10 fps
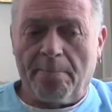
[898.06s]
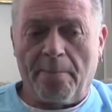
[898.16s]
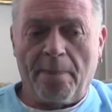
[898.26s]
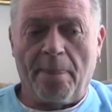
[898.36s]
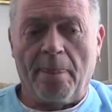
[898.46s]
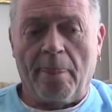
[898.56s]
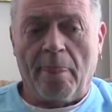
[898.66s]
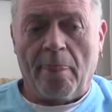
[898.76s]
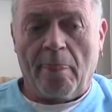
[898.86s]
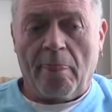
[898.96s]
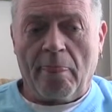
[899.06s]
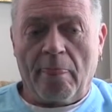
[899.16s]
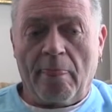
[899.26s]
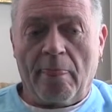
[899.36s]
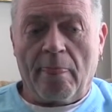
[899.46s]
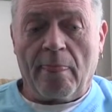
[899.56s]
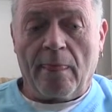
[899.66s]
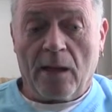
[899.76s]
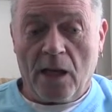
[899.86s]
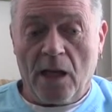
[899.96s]
it was?
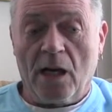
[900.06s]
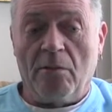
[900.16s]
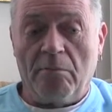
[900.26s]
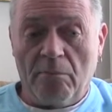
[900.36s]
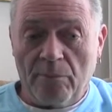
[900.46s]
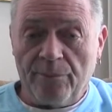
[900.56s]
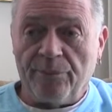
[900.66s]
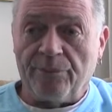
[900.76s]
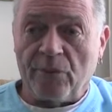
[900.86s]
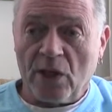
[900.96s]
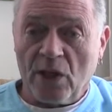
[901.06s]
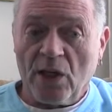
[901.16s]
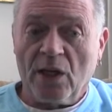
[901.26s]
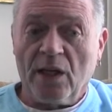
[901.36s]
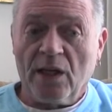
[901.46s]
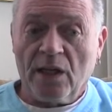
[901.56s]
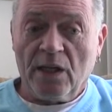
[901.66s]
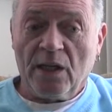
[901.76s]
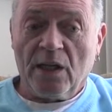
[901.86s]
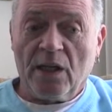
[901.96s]
Was yeah. it reclaiming that all that